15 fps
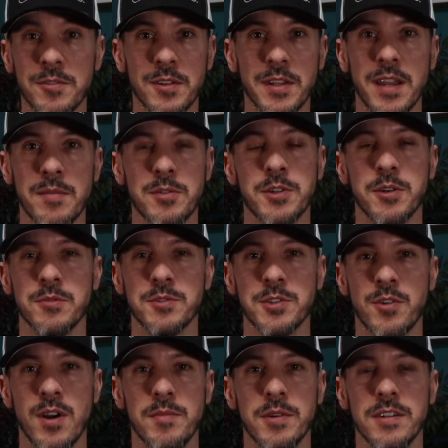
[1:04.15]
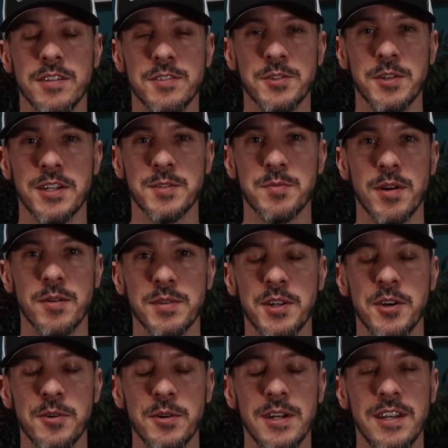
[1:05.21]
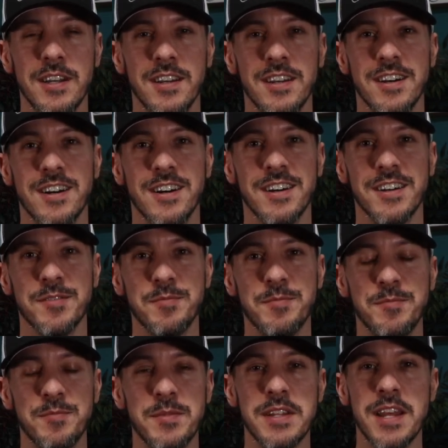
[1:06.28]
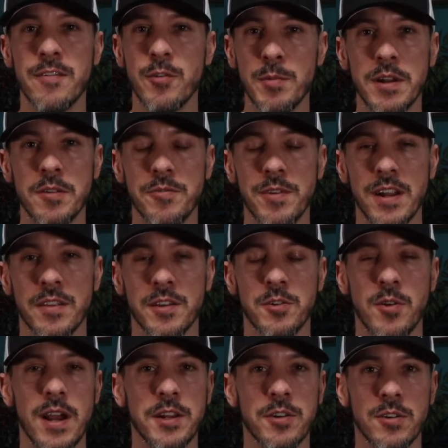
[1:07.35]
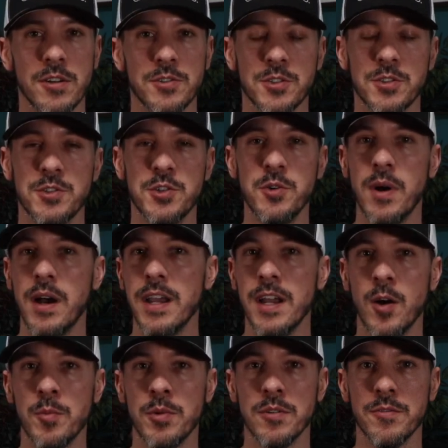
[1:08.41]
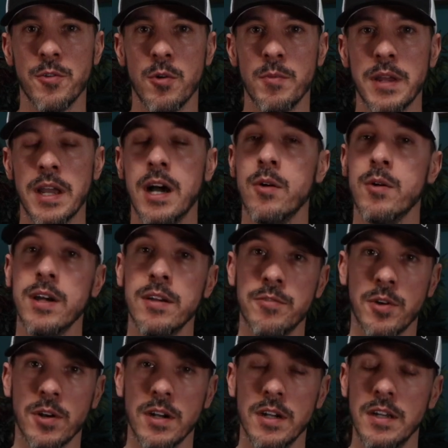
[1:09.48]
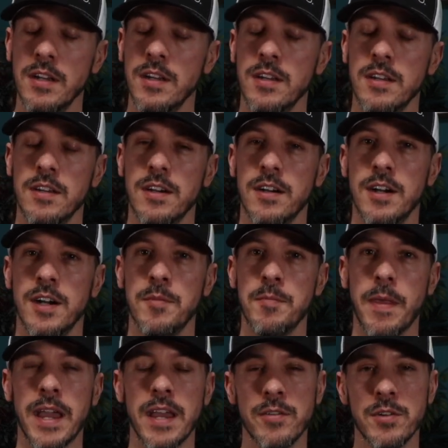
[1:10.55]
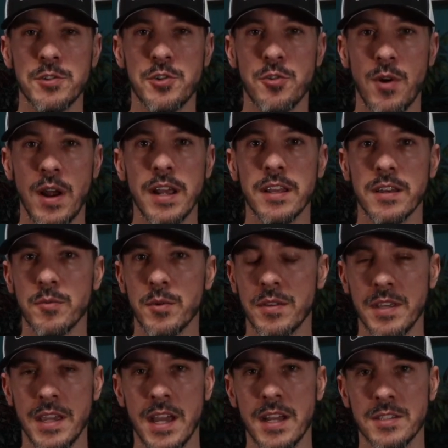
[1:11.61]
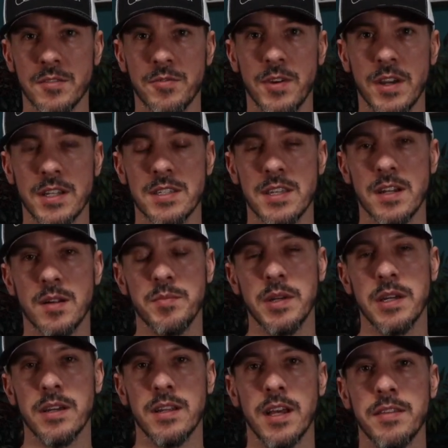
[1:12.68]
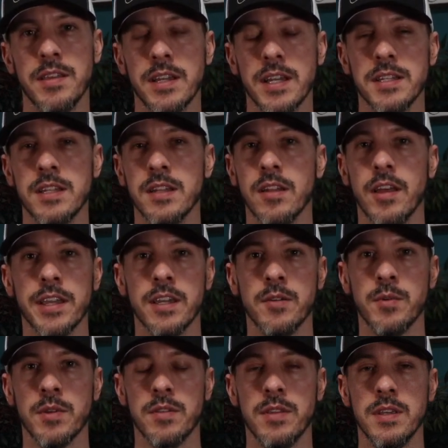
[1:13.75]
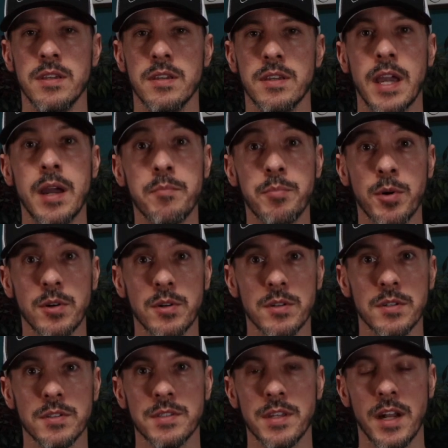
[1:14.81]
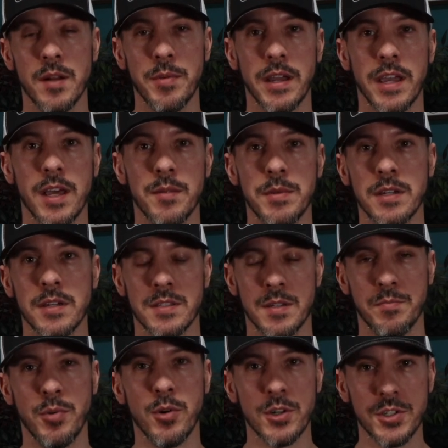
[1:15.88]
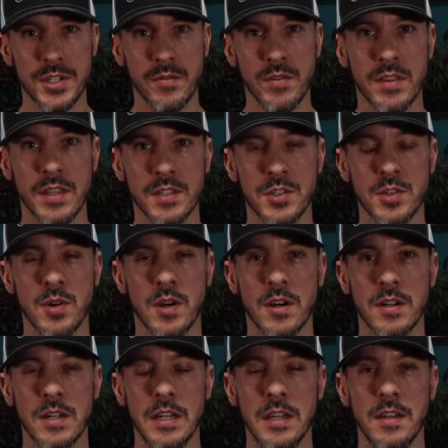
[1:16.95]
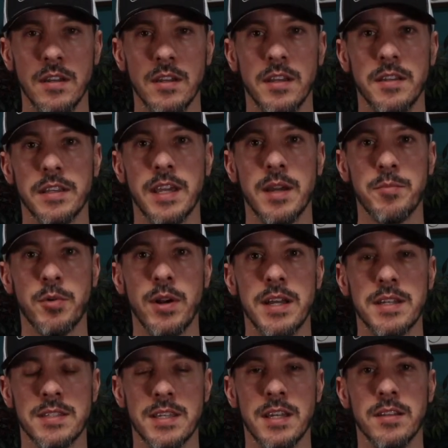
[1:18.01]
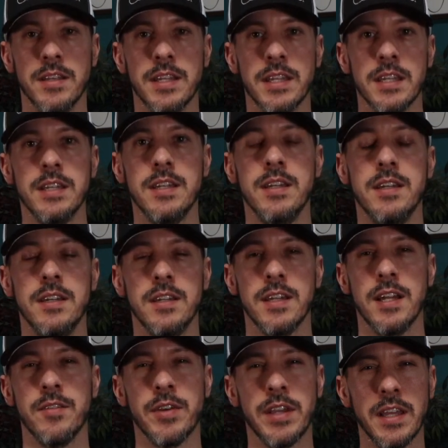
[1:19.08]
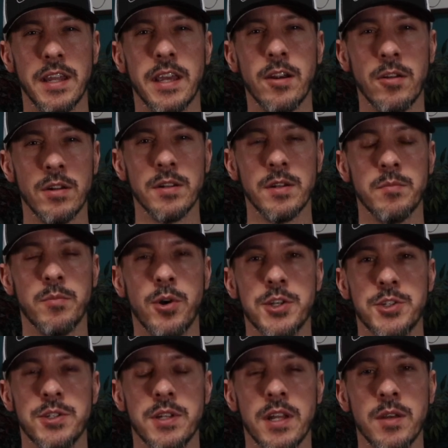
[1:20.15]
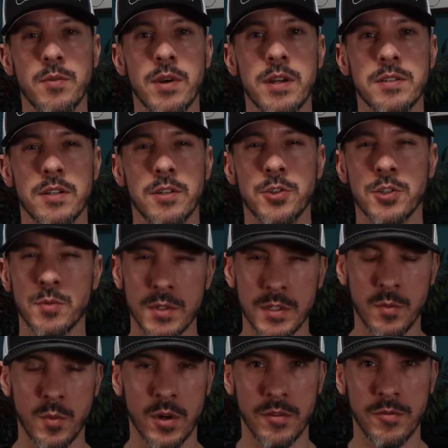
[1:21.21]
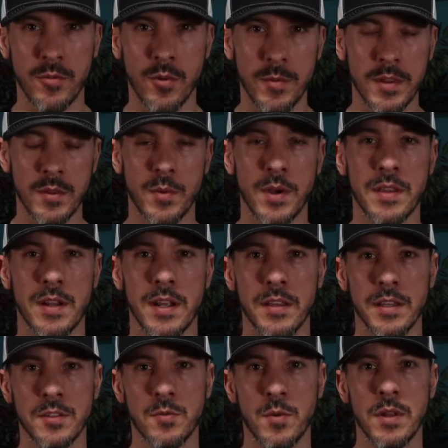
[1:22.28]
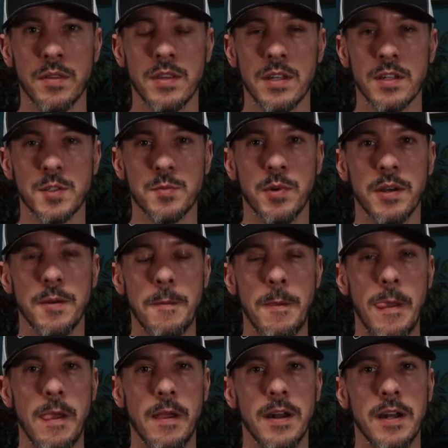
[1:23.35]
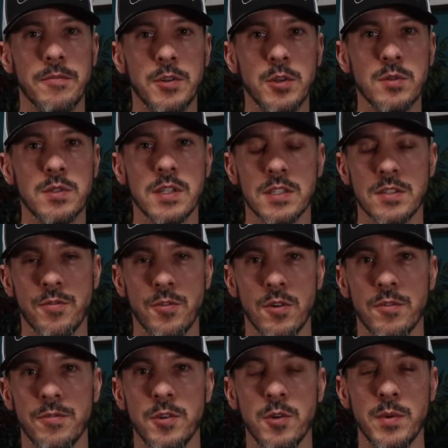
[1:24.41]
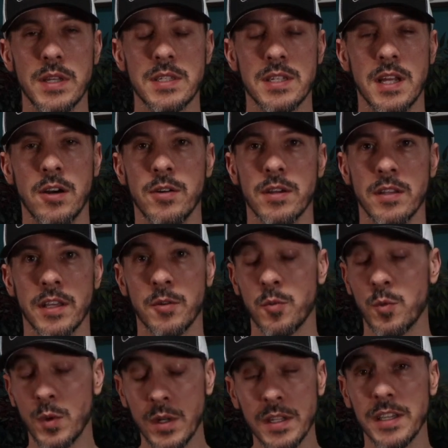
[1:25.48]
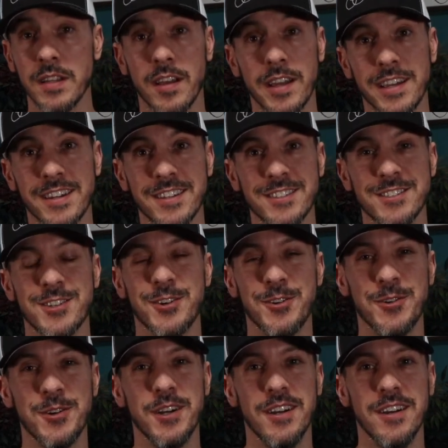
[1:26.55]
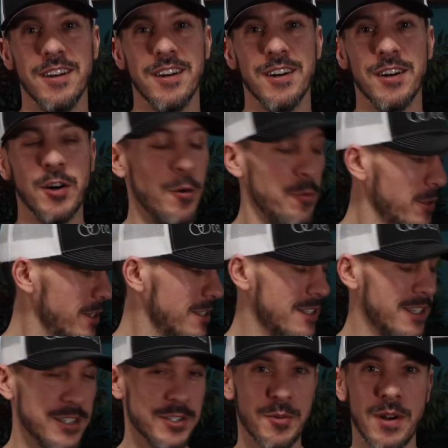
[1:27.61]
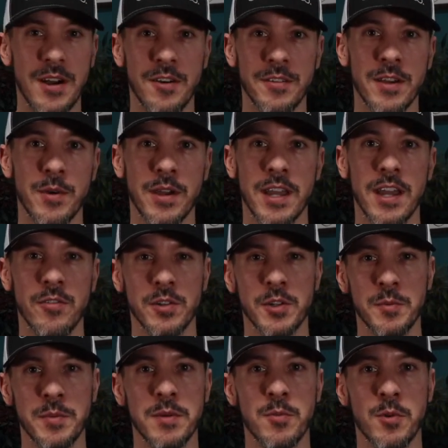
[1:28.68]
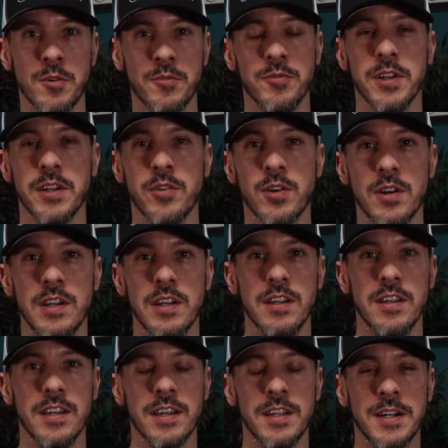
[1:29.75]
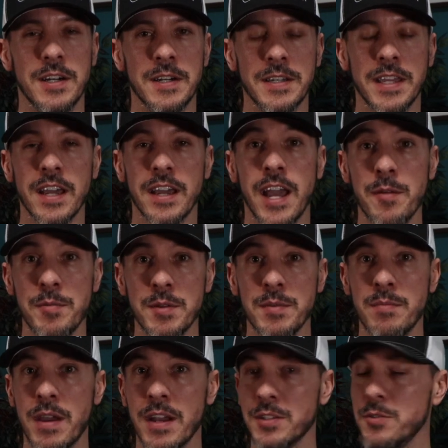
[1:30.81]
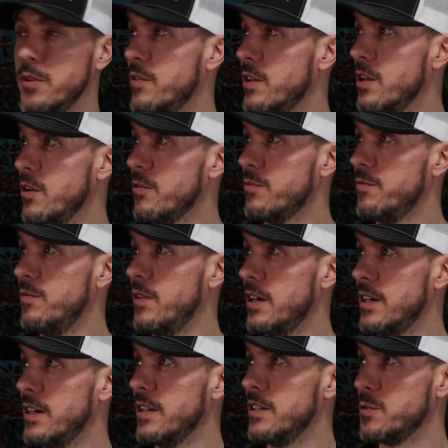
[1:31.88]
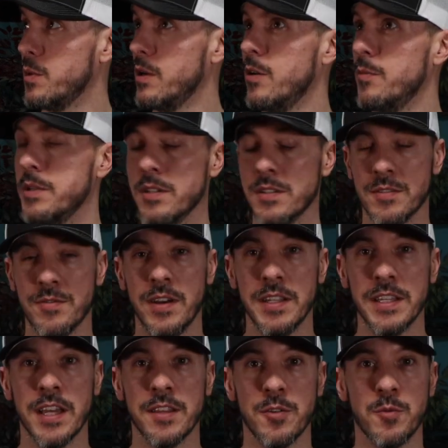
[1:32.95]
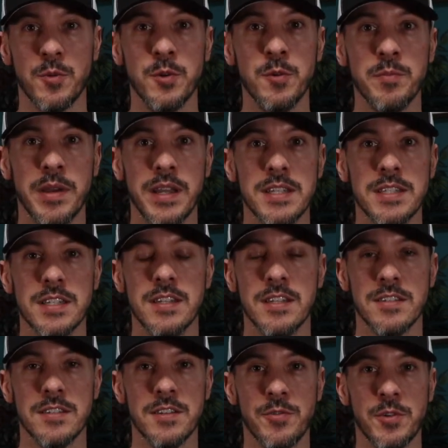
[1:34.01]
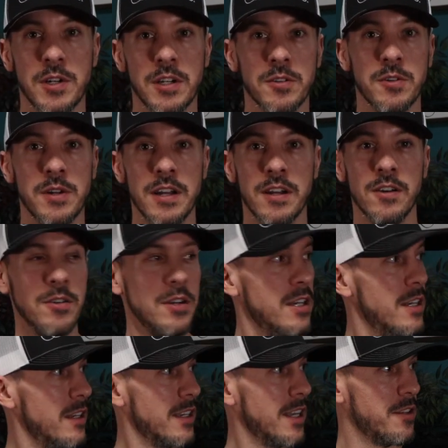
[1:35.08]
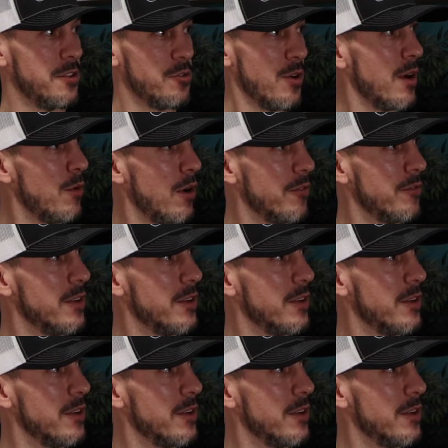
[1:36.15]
the Lambertone's Crema, as you guys probably know. Never been a fan of the grinder. It's just too high output for me. However, I haven't tried it with the Axe Effect setup yet, and I think I didn't like it with the Kemper setup I had because it pushed everything too hard, and the Kemper has that like kind of like inherent compression anyways, and it just wasn't working for me the way that I like to run things. But I've used this for a few weeks now and like really like it. So hopefully it sticks around. That way I have a little bit more flavor. And yeah, happy to be back doing a video as well, because finally got the room painted. It's a different color now. Got the drywall